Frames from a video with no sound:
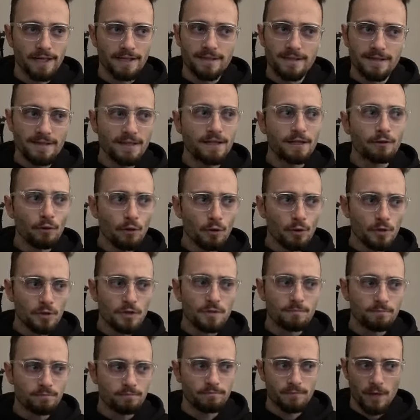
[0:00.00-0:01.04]
It's
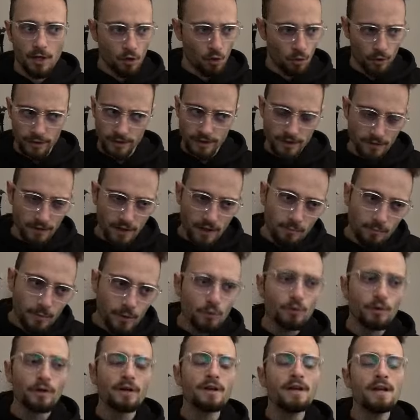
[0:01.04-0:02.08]
zeros according to the
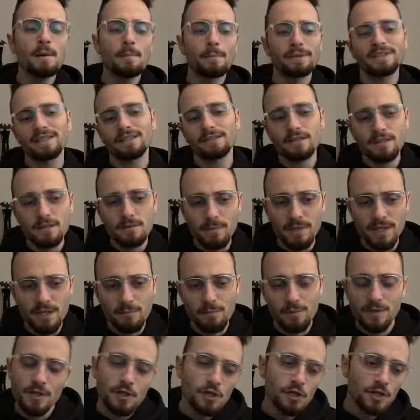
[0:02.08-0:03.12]
computer, but that doesn't mean the
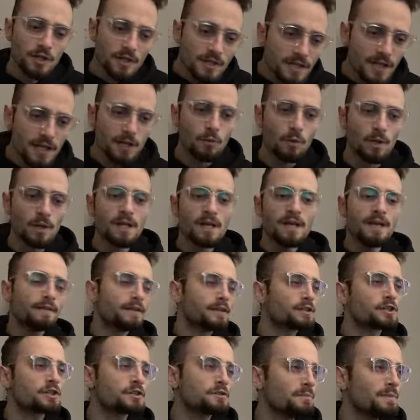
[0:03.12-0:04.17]
position is equal.
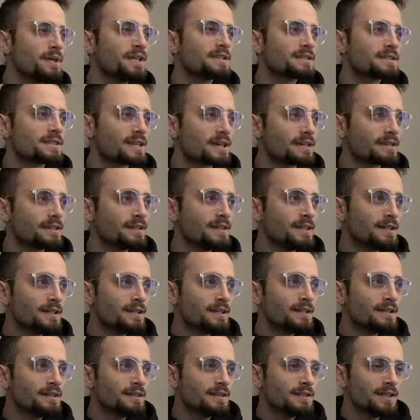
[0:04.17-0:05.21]
That just means that,
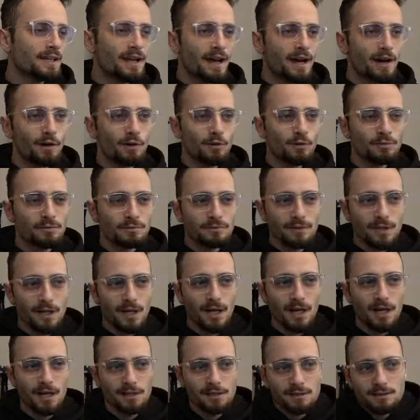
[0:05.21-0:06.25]
you know,
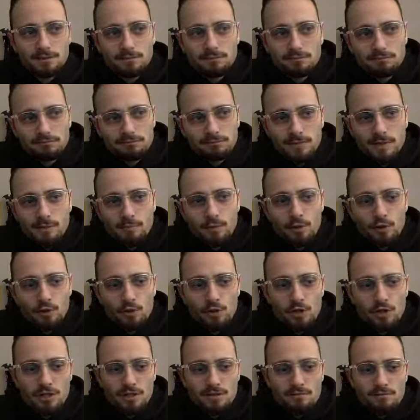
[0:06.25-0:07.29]
uh, computer
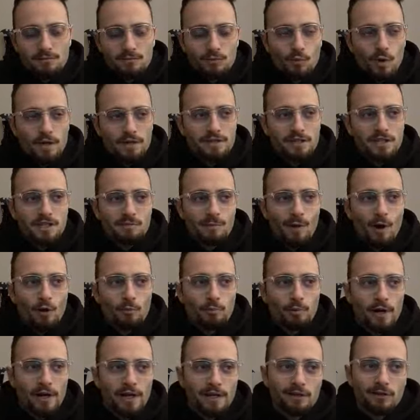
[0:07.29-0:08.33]
just wants a smoke
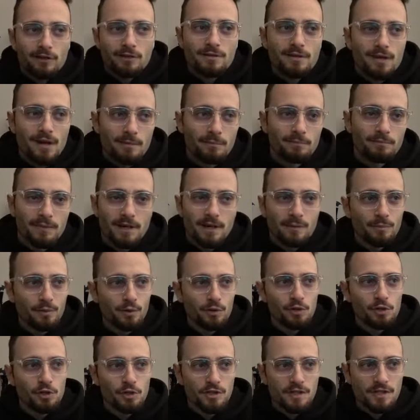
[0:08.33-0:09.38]
break or something.
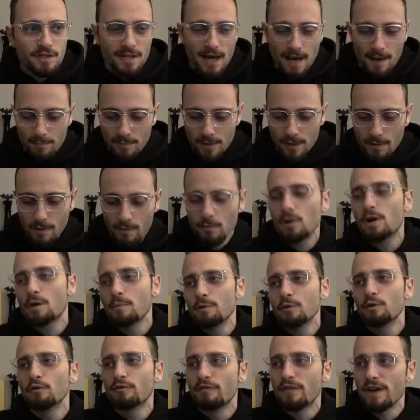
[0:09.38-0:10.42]
Computer should stop, probably. Well,
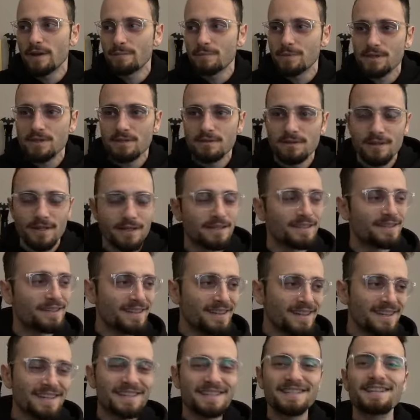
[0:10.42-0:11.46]
computer vapes.
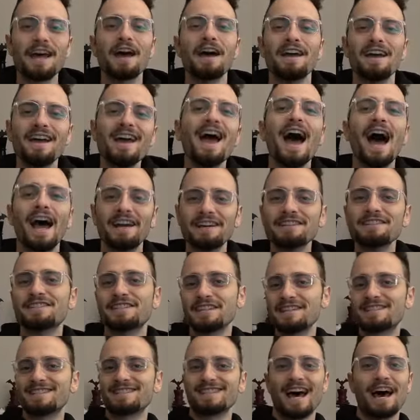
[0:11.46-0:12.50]
Stock I could
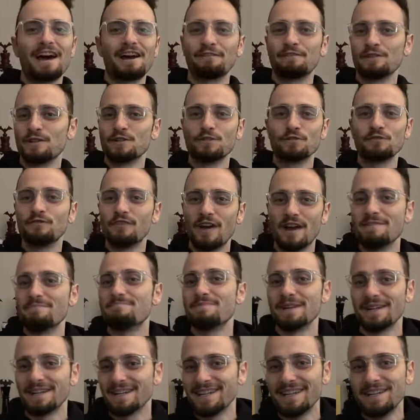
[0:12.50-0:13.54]
see Stockfish
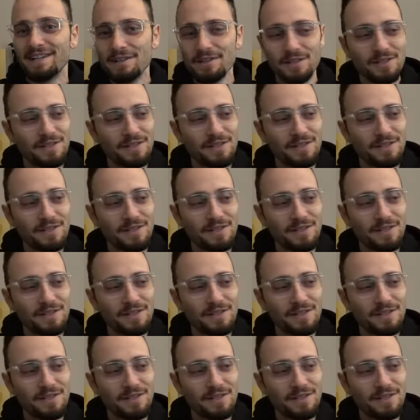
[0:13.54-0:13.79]
vaping.